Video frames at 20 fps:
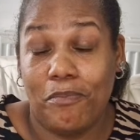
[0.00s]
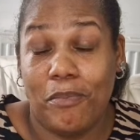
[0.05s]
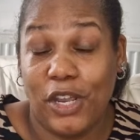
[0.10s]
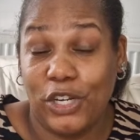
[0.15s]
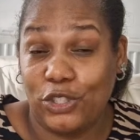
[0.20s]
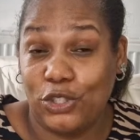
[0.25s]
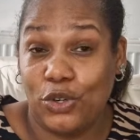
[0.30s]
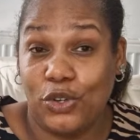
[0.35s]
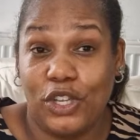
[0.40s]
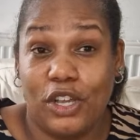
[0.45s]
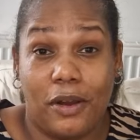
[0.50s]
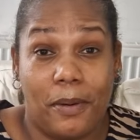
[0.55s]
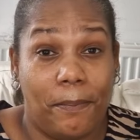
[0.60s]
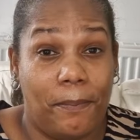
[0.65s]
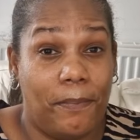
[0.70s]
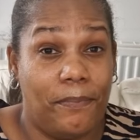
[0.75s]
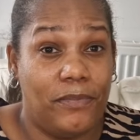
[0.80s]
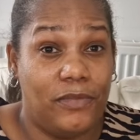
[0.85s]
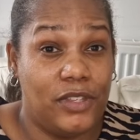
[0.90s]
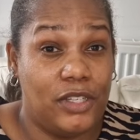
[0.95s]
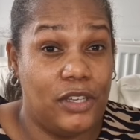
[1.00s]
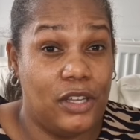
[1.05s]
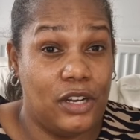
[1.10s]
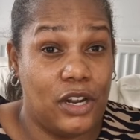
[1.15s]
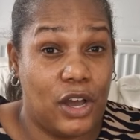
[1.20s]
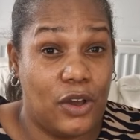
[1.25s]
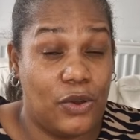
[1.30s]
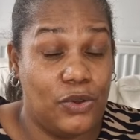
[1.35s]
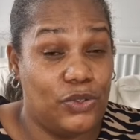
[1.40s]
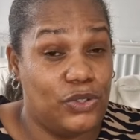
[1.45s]
make sure you're, you
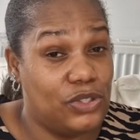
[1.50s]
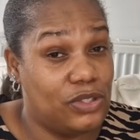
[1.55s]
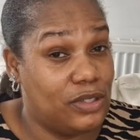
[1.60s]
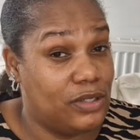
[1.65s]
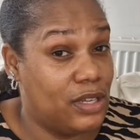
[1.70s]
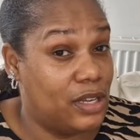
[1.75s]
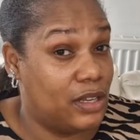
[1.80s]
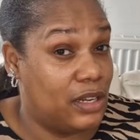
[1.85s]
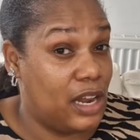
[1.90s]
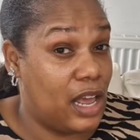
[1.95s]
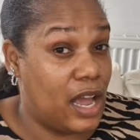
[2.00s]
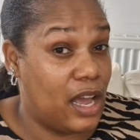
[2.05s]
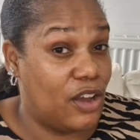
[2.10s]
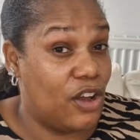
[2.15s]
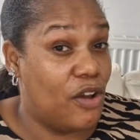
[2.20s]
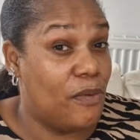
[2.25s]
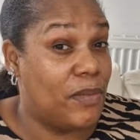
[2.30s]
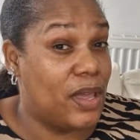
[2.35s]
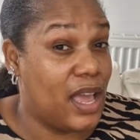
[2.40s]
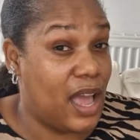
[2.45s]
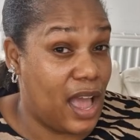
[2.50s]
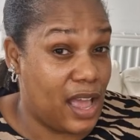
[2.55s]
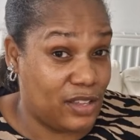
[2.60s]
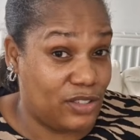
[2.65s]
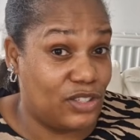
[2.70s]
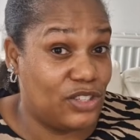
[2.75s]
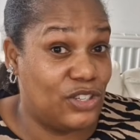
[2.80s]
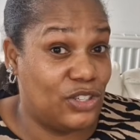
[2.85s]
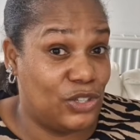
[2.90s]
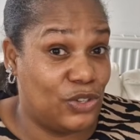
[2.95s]
know, you like, comment and
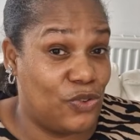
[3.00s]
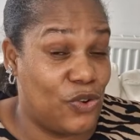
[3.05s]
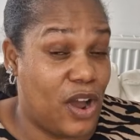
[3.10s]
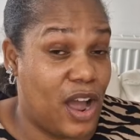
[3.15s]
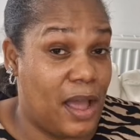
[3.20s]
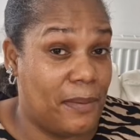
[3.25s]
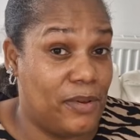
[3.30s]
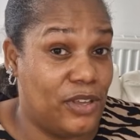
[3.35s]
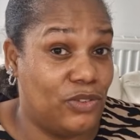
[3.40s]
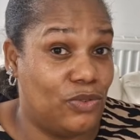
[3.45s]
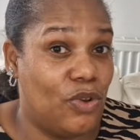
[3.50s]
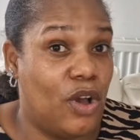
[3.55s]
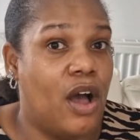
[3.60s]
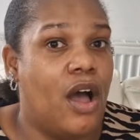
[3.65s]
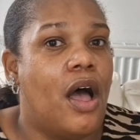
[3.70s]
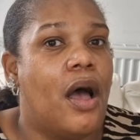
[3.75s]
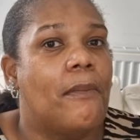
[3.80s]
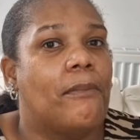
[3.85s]
subscribe as well.